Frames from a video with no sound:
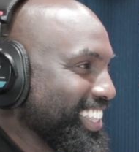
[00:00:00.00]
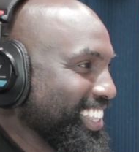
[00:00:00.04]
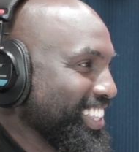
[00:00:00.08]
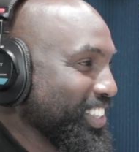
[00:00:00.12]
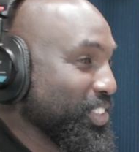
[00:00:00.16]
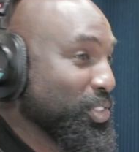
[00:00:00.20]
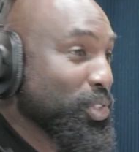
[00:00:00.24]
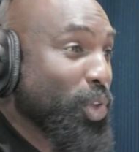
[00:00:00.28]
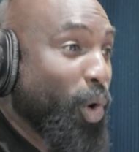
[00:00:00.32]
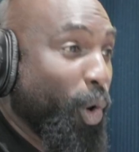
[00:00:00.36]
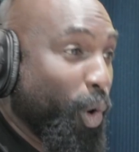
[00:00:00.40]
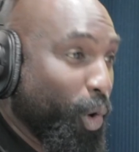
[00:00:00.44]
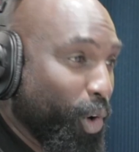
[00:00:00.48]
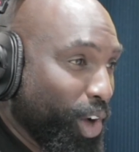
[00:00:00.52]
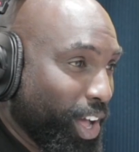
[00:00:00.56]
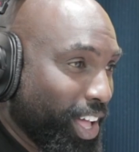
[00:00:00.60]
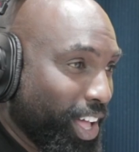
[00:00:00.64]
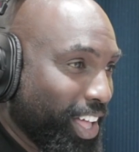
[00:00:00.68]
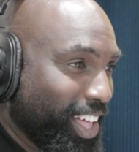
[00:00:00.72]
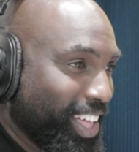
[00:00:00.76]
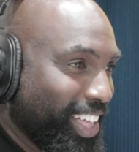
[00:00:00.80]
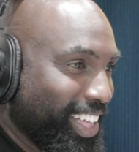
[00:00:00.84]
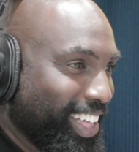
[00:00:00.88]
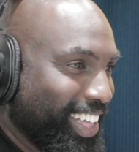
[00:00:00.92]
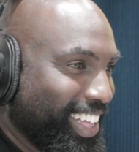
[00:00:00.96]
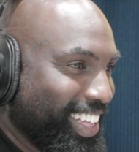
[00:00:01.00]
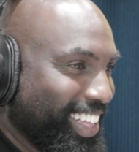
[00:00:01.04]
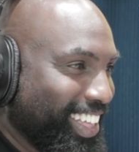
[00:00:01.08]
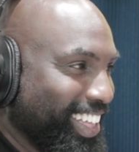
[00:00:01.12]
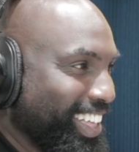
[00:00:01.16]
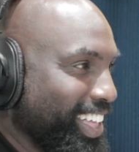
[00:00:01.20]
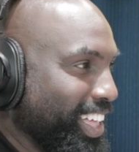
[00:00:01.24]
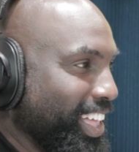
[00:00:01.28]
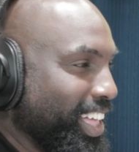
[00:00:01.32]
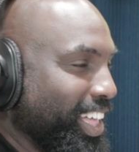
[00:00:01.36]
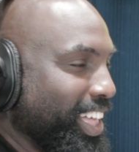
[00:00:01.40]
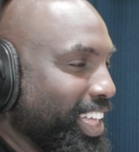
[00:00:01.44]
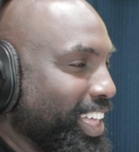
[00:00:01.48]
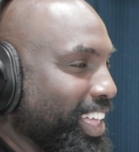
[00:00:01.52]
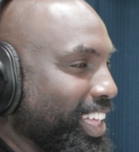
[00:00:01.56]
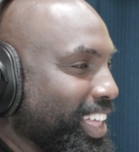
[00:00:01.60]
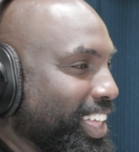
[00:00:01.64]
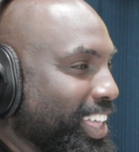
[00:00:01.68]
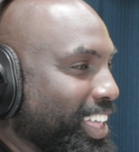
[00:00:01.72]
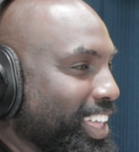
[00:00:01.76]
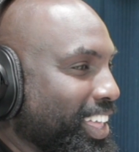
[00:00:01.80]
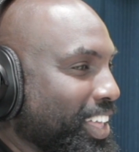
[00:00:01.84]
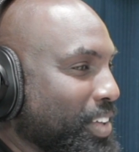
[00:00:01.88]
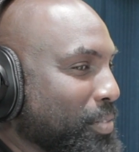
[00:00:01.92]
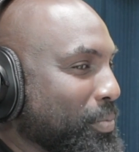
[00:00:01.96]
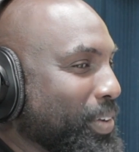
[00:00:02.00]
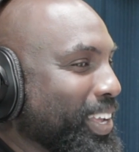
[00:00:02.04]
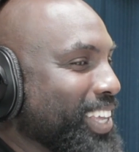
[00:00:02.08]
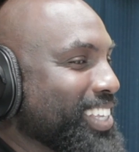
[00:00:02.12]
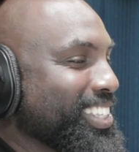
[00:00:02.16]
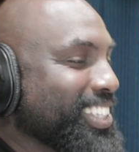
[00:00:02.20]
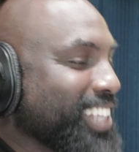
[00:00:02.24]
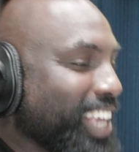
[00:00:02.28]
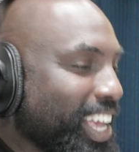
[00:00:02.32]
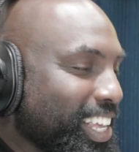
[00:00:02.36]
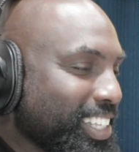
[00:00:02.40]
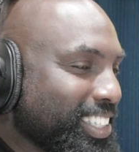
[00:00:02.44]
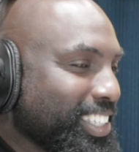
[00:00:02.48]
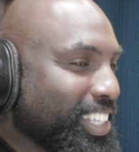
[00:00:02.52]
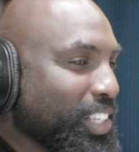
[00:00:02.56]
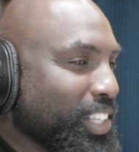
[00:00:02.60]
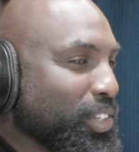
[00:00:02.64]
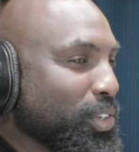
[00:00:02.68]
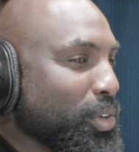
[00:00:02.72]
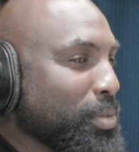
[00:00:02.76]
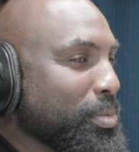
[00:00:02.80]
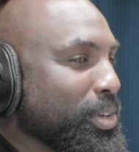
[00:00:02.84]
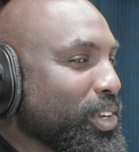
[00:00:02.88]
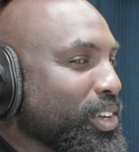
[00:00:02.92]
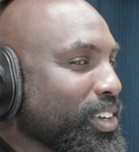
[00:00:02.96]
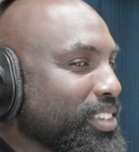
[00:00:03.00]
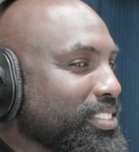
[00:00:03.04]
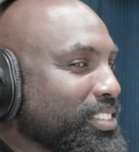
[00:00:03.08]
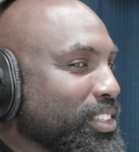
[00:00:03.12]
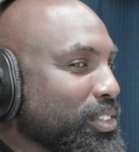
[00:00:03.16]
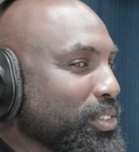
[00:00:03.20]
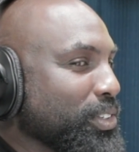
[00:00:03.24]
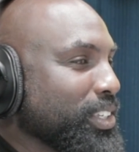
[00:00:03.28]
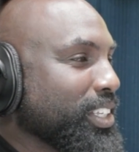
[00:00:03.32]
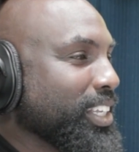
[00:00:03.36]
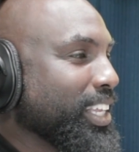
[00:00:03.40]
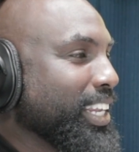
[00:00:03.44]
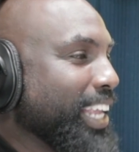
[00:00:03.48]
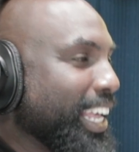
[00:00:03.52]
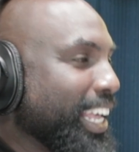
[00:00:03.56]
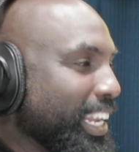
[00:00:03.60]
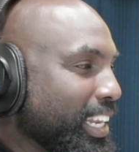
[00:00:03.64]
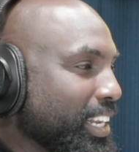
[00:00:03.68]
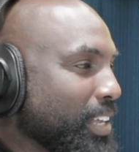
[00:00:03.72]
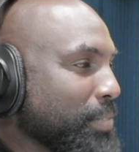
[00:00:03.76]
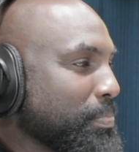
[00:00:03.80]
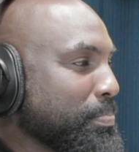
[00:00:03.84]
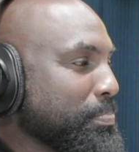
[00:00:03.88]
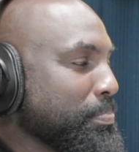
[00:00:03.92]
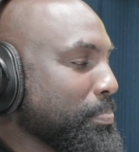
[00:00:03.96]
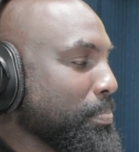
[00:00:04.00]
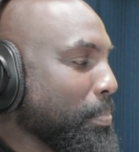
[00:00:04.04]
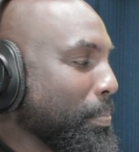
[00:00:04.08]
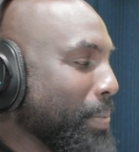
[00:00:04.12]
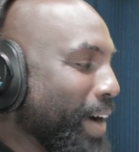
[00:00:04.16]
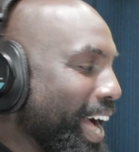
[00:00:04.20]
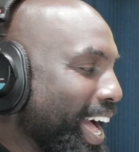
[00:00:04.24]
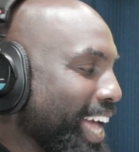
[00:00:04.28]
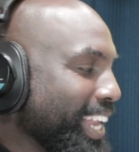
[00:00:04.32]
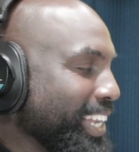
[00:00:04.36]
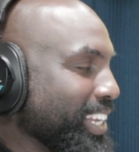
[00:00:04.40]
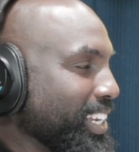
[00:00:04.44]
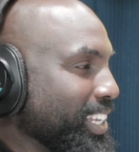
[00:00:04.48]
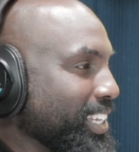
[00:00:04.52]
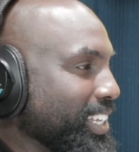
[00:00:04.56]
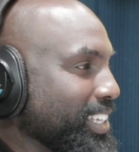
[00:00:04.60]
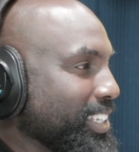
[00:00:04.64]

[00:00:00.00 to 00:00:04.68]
No. But you can't say no because you know you could end up bad now.